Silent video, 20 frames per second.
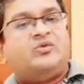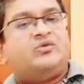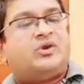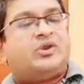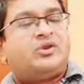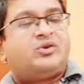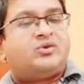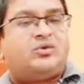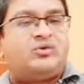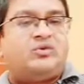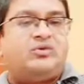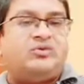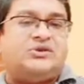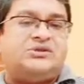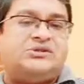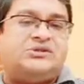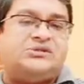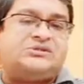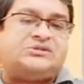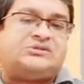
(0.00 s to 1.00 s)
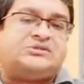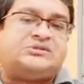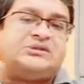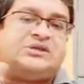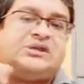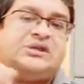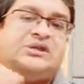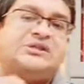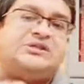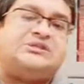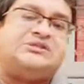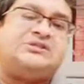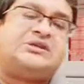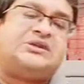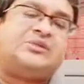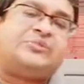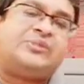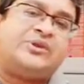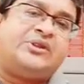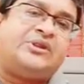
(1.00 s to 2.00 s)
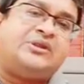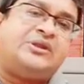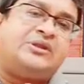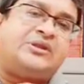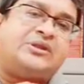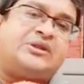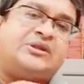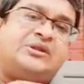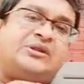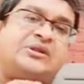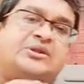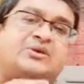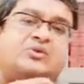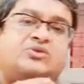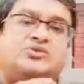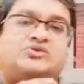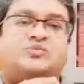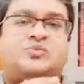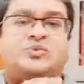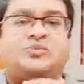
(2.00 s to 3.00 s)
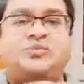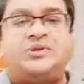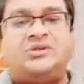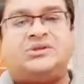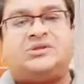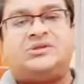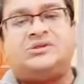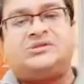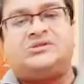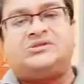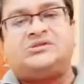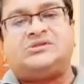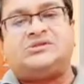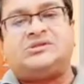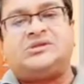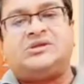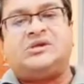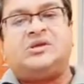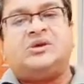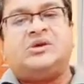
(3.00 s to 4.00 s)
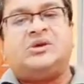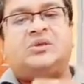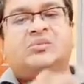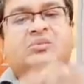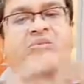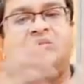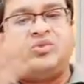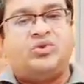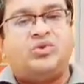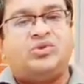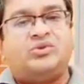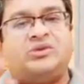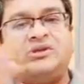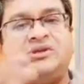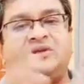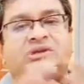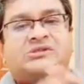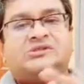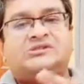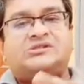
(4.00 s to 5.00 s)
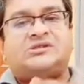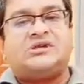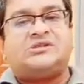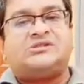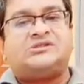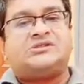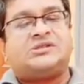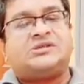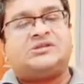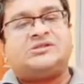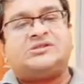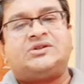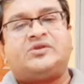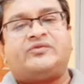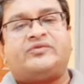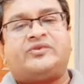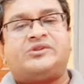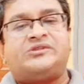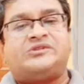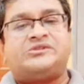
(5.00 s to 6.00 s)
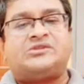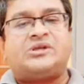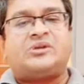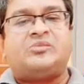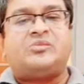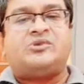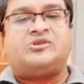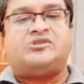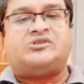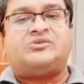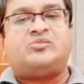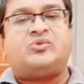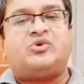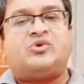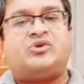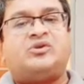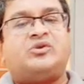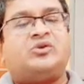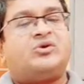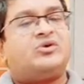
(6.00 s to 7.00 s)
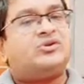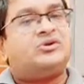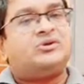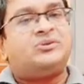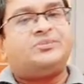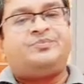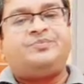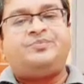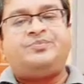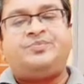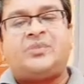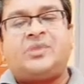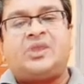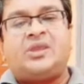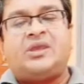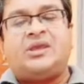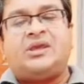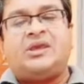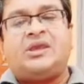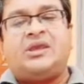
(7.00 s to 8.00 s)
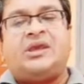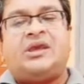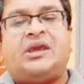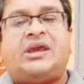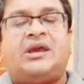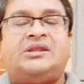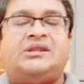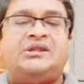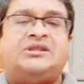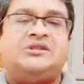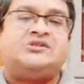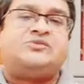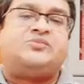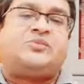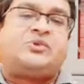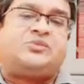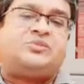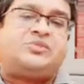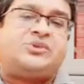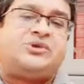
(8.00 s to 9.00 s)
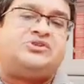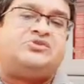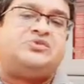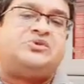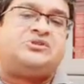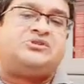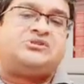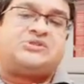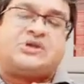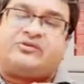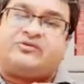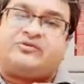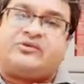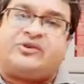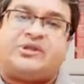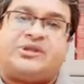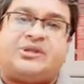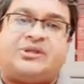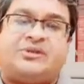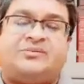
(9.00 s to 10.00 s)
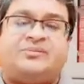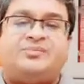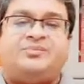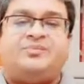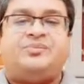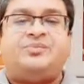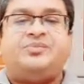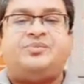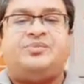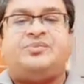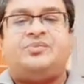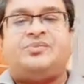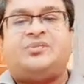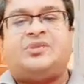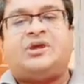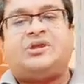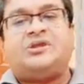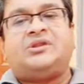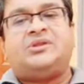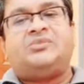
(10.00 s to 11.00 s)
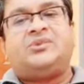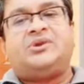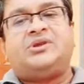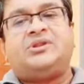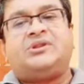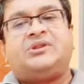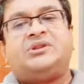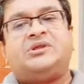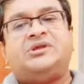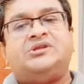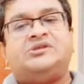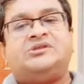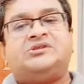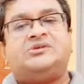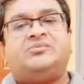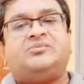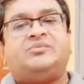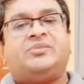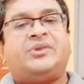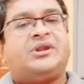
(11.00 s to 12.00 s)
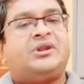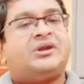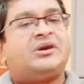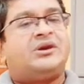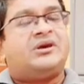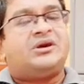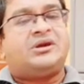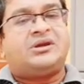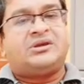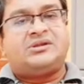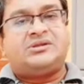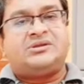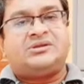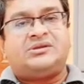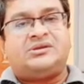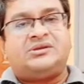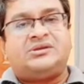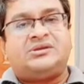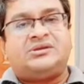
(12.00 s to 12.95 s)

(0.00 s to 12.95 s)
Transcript: while Coleridge's ancient mariner recalls Prometheus both in his transgression of an established moral order and in his perpetual suffering that he may teach mankind